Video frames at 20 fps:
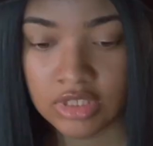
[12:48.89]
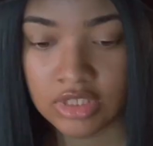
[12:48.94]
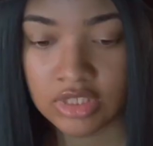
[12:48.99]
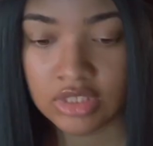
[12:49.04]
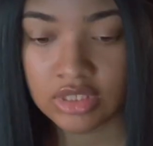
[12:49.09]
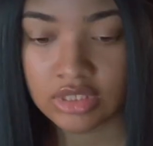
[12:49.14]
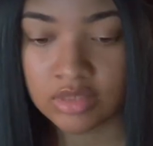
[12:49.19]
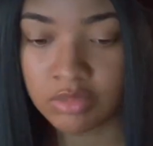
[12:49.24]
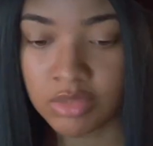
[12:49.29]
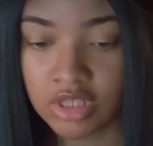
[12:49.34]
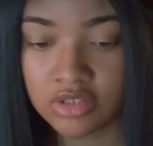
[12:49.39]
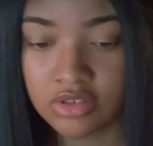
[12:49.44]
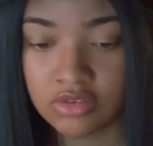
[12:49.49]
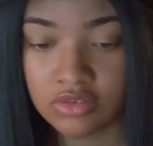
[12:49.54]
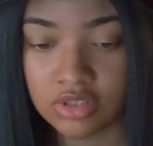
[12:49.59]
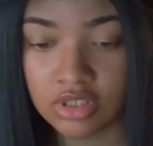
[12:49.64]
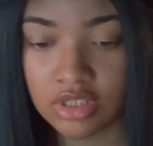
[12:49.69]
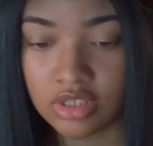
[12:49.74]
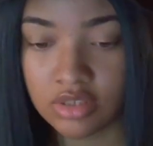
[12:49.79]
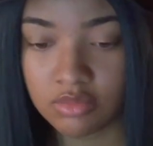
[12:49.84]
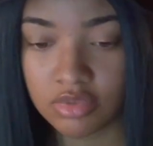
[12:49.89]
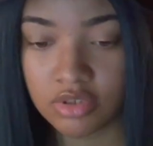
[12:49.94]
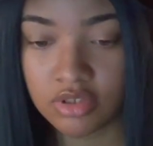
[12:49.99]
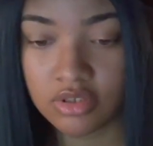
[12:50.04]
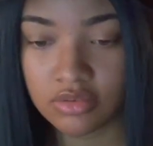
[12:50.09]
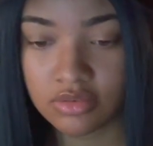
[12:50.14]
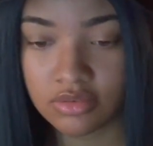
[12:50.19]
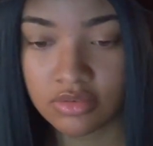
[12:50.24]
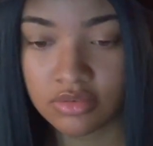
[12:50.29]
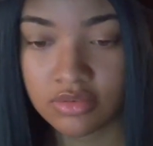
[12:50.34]
Is this Monsters Inc.,
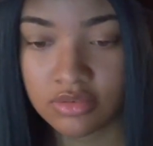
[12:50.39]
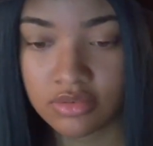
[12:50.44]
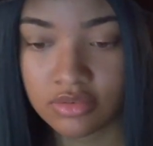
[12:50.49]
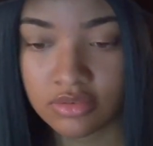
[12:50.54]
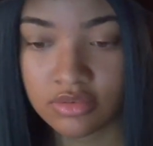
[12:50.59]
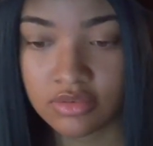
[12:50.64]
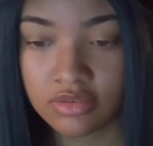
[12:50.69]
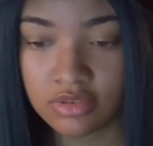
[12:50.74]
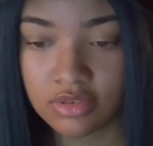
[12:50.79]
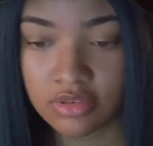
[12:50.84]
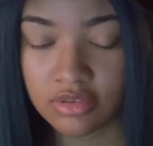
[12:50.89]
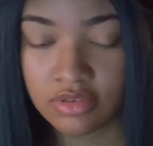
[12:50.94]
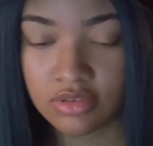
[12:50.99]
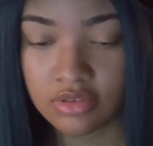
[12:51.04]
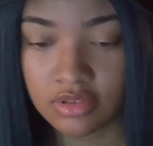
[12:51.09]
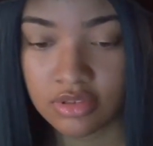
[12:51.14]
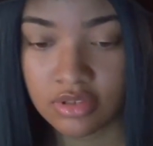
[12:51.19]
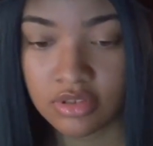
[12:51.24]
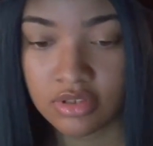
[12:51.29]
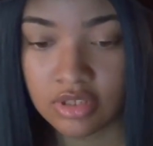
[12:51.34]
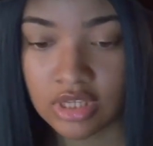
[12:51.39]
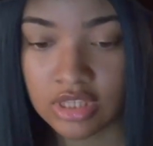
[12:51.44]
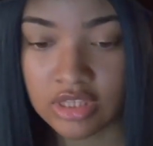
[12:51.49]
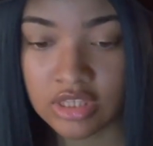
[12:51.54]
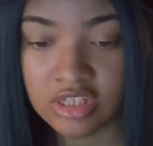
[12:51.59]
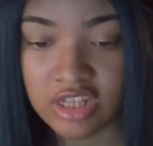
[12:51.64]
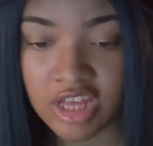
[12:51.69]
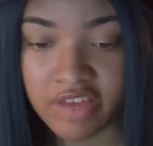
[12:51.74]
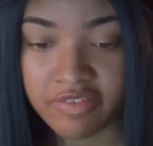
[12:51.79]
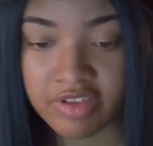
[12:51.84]
bro? Get the
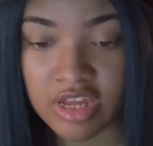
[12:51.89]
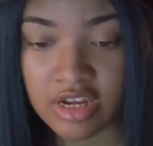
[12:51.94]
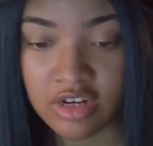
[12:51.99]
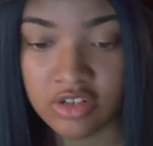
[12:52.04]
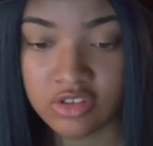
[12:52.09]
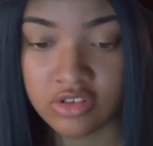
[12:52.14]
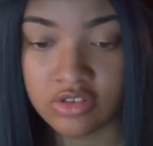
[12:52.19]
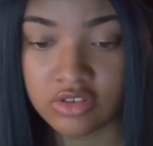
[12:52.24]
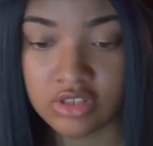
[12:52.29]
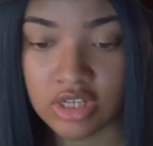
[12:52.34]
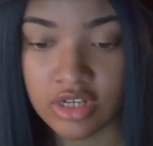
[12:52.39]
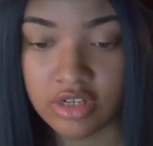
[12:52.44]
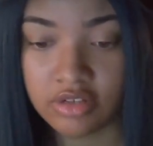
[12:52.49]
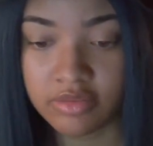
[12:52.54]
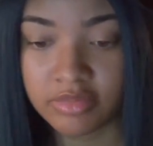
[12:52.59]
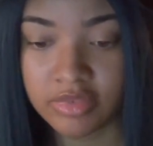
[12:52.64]
laugh canisters out,